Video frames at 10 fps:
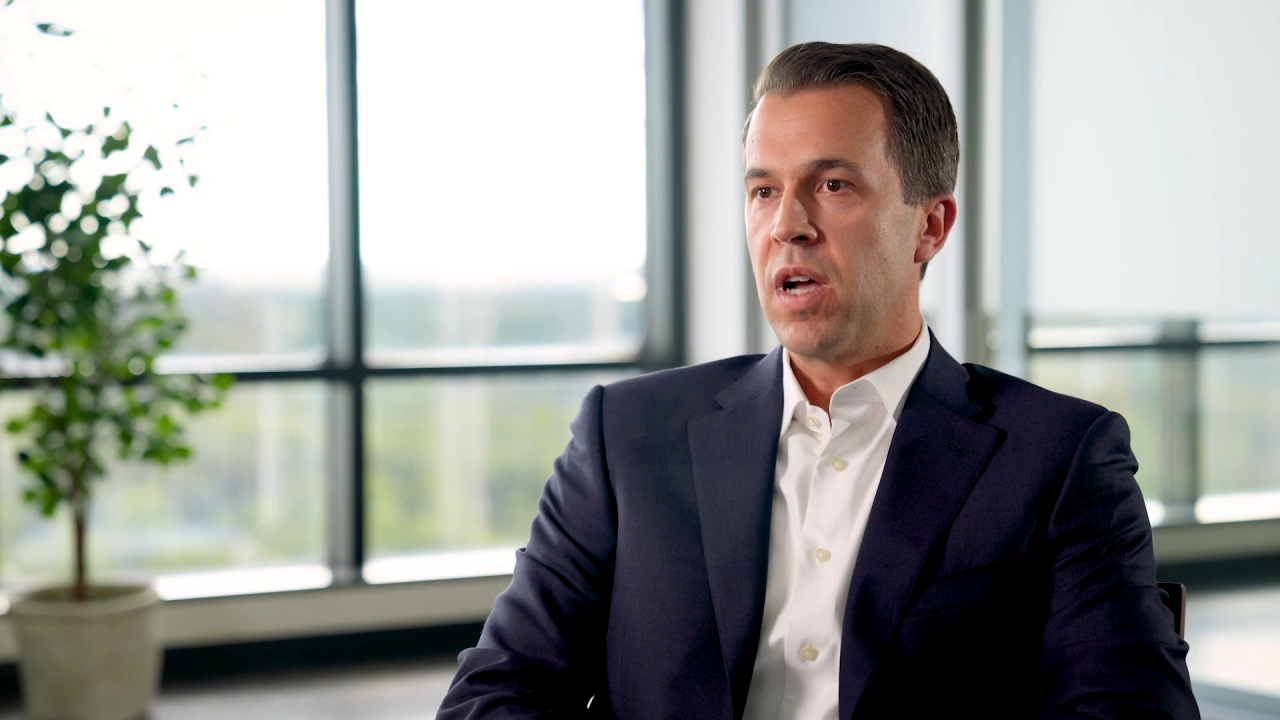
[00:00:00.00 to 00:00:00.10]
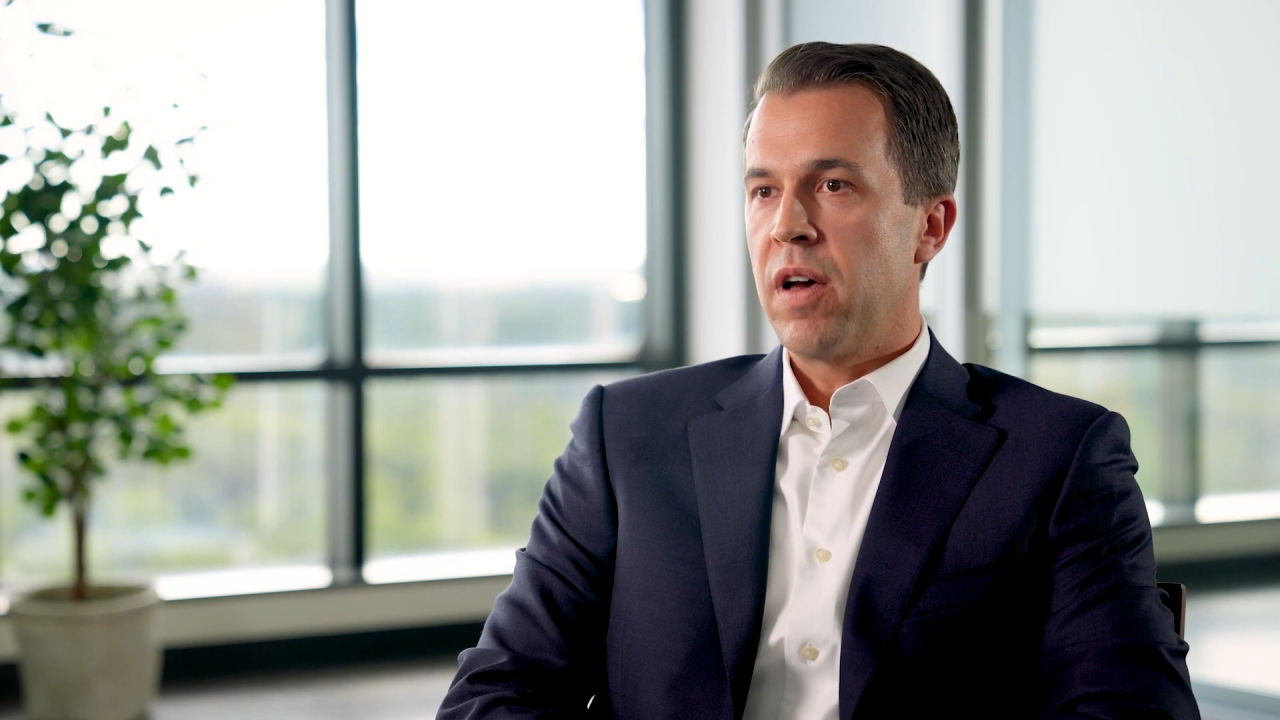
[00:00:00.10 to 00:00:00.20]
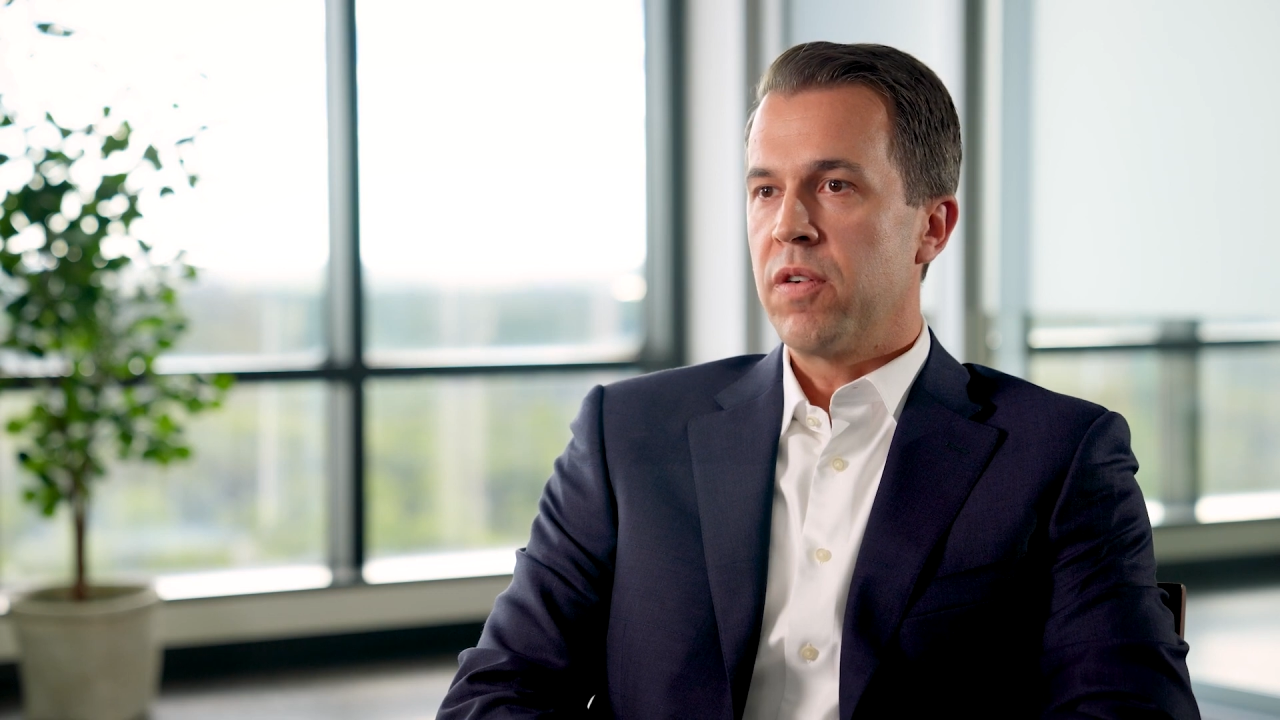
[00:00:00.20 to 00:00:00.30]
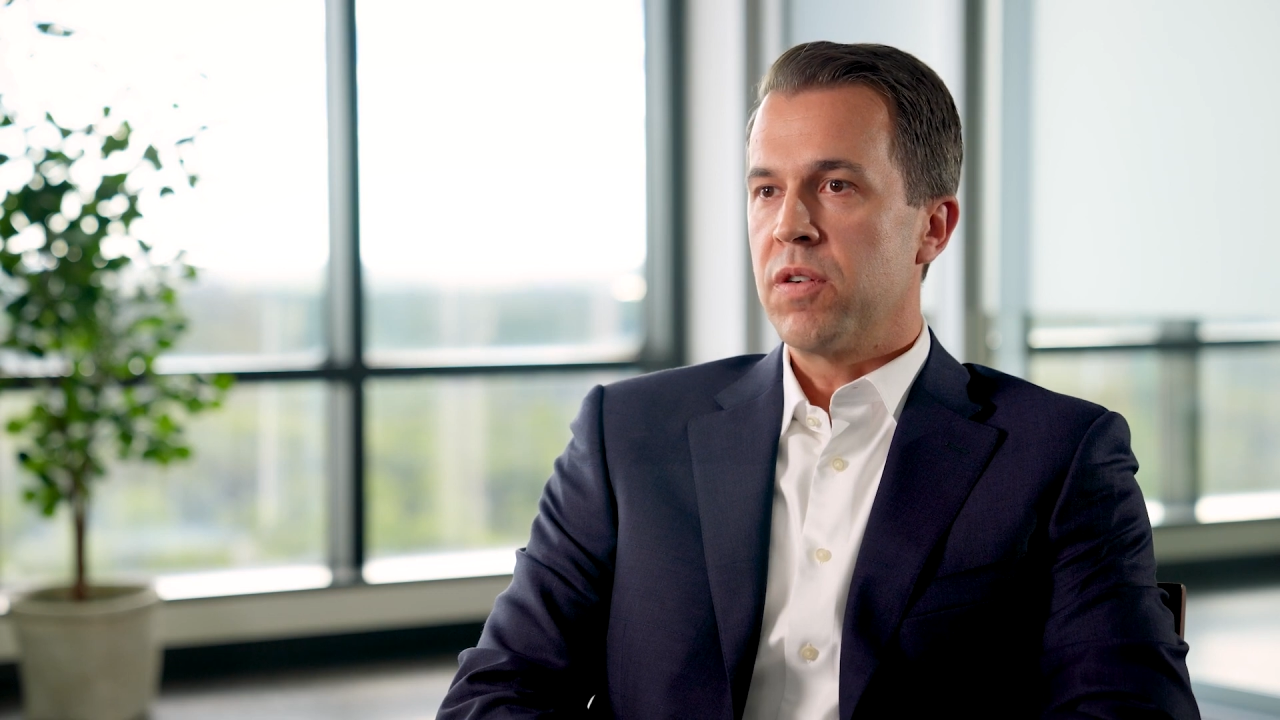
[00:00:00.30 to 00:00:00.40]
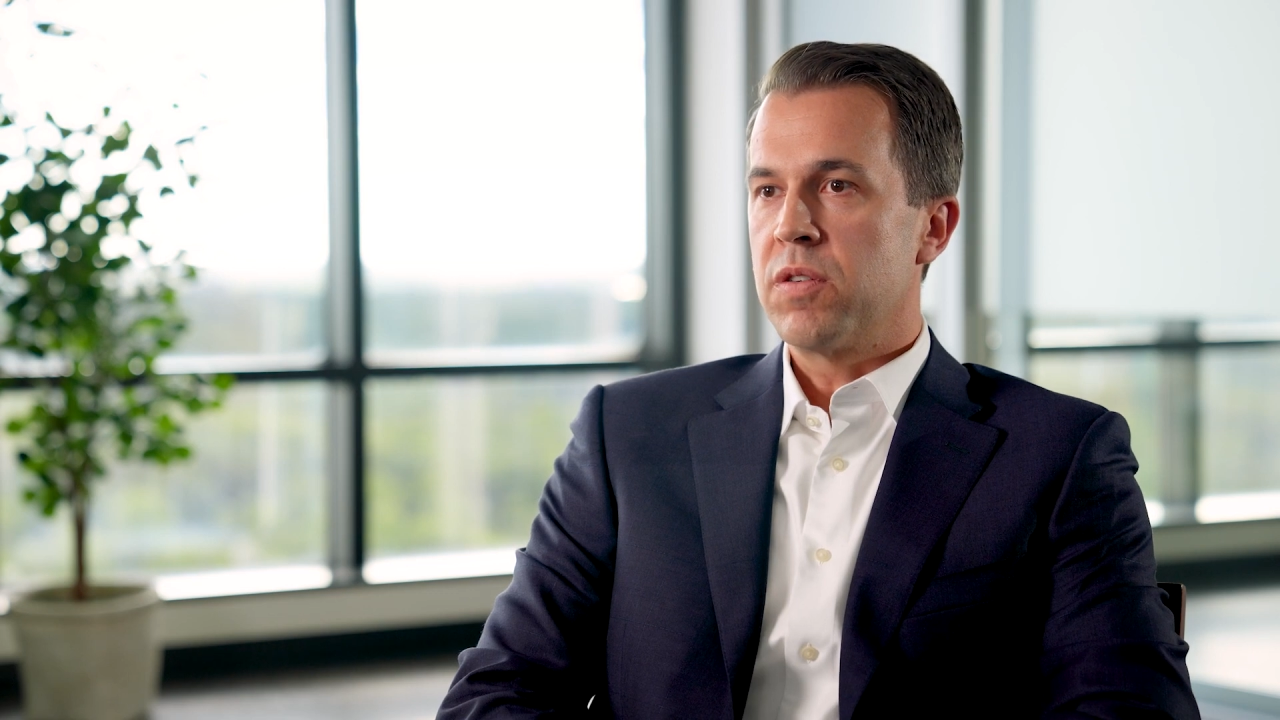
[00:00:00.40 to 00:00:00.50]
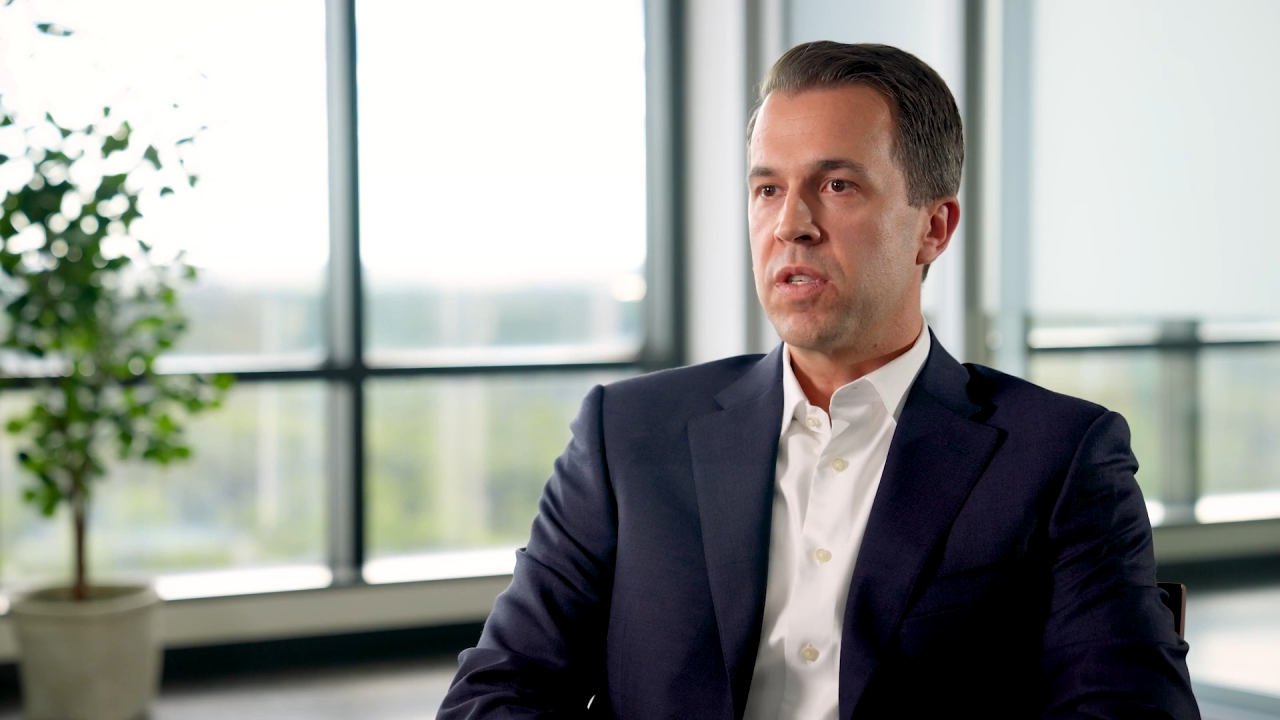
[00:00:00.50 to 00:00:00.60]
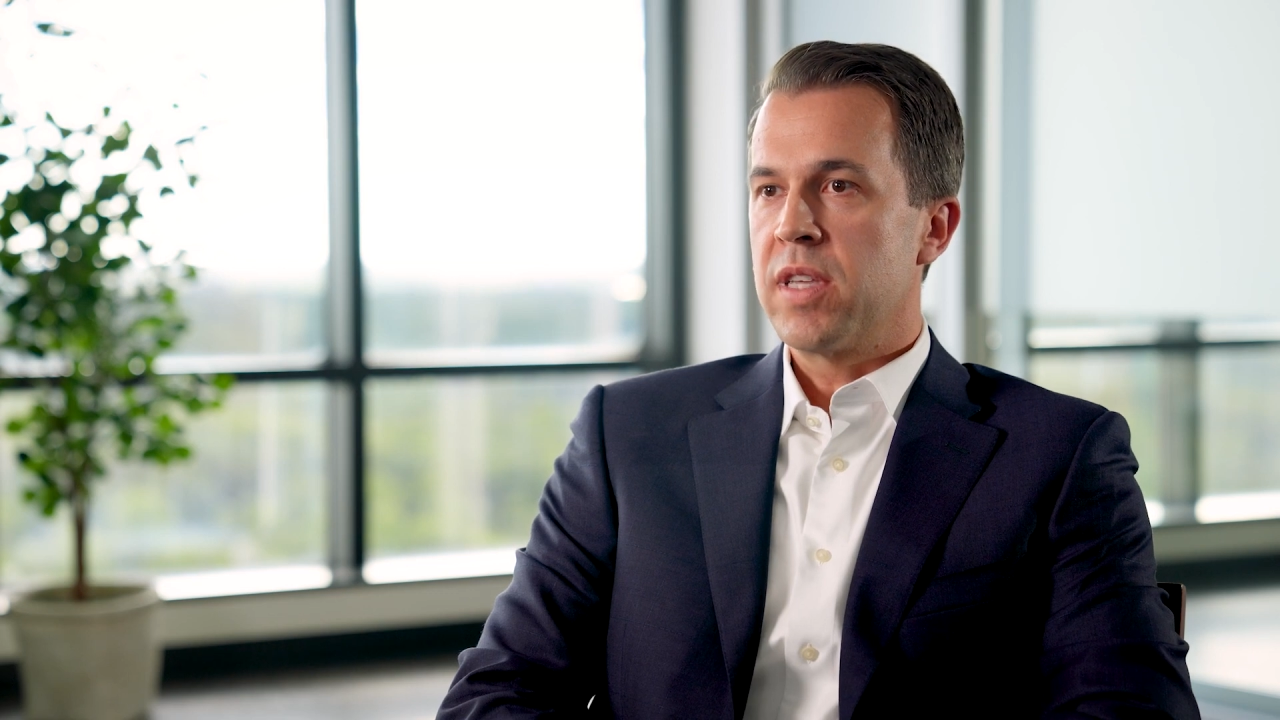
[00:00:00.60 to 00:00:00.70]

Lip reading: to others